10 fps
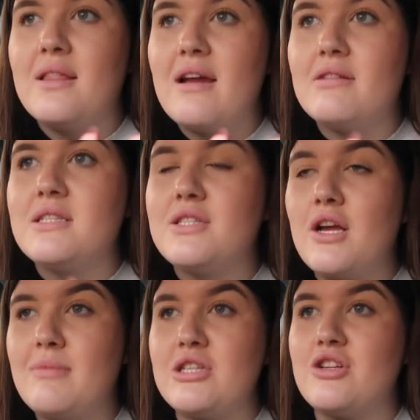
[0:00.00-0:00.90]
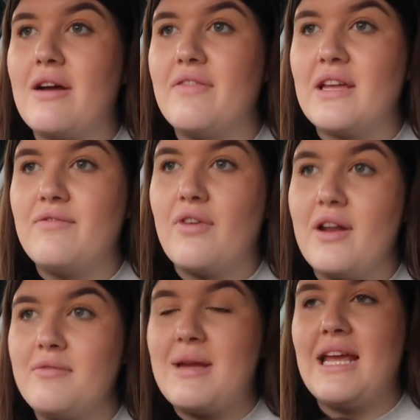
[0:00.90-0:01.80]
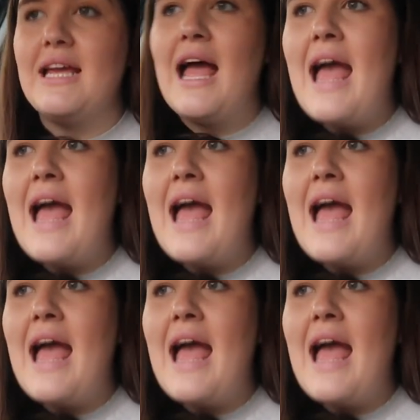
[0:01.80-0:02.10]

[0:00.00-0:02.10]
There is so much traffic in front of me.